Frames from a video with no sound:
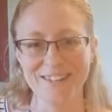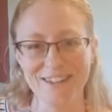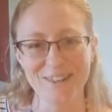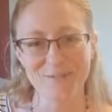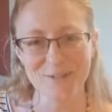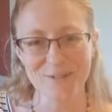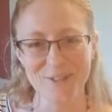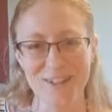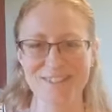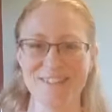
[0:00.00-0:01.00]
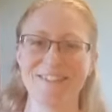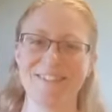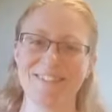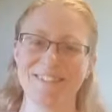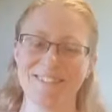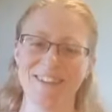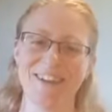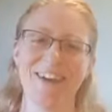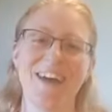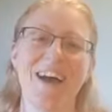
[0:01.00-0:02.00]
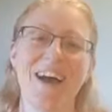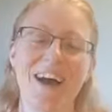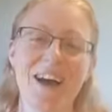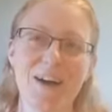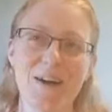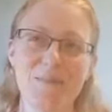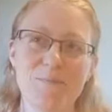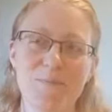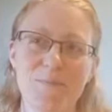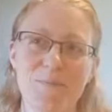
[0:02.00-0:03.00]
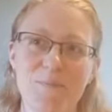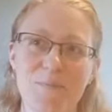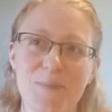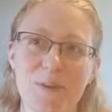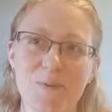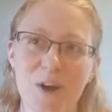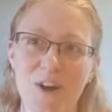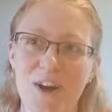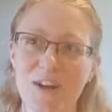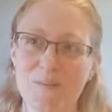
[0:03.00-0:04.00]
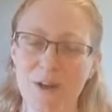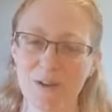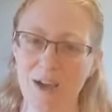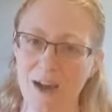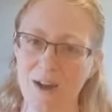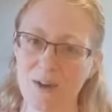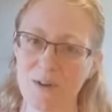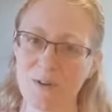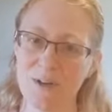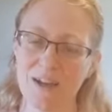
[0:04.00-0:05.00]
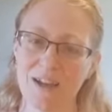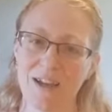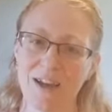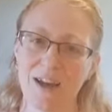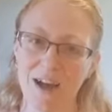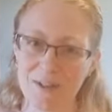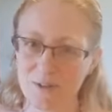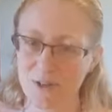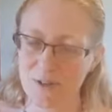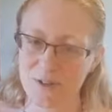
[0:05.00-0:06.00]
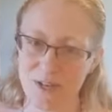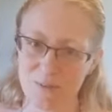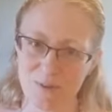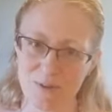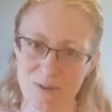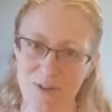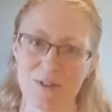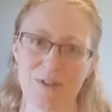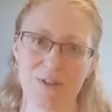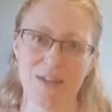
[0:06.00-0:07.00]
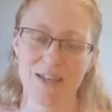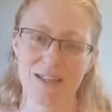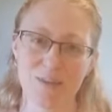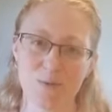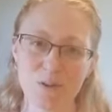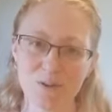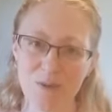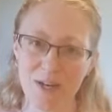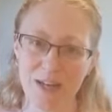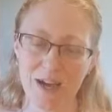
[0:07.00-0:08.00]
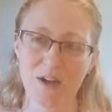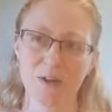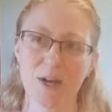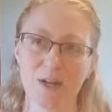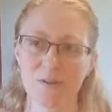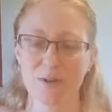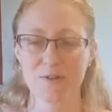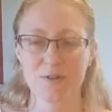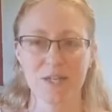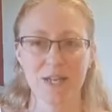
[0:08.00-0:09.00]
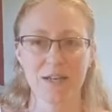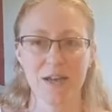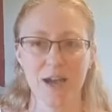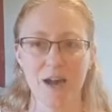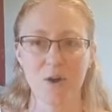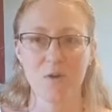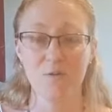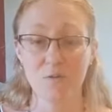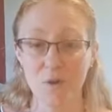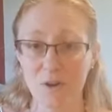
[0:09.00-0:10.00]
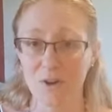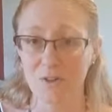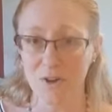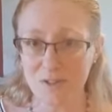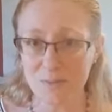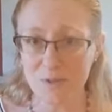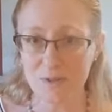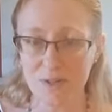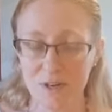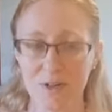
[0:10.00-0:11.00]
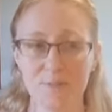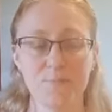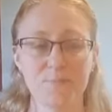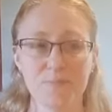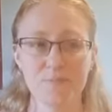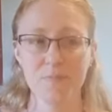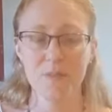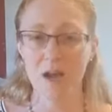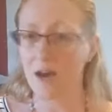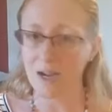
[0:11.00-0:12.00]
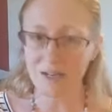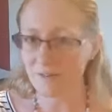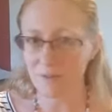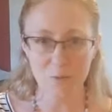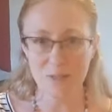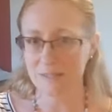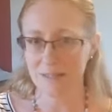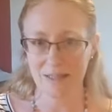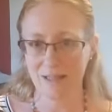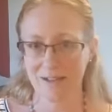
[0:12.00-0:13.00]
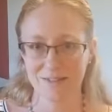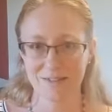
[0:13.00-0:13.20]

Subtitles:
I love you too, Liza. Went on about how I don't understand what's going on in the world right now. I don't understand how full all the hospitals are. I never once said that.